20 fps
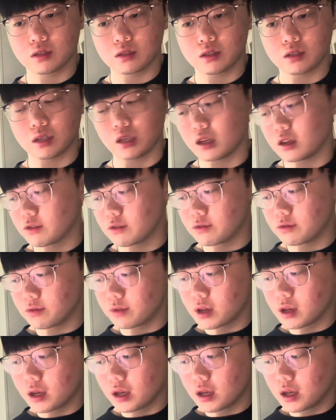give
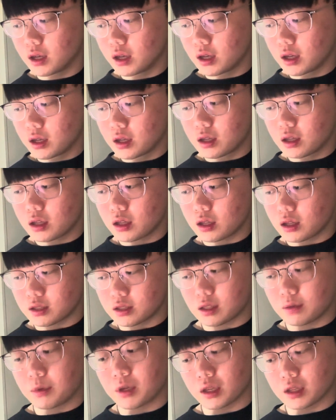a
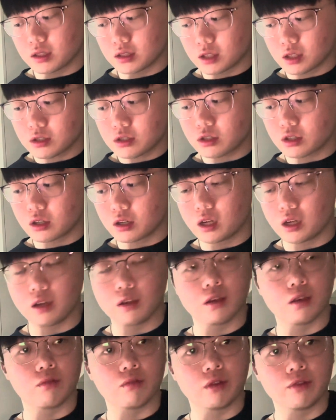semiconductor
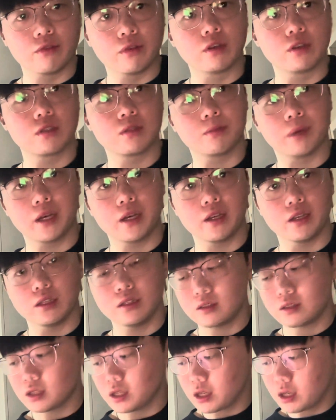a reversed bias,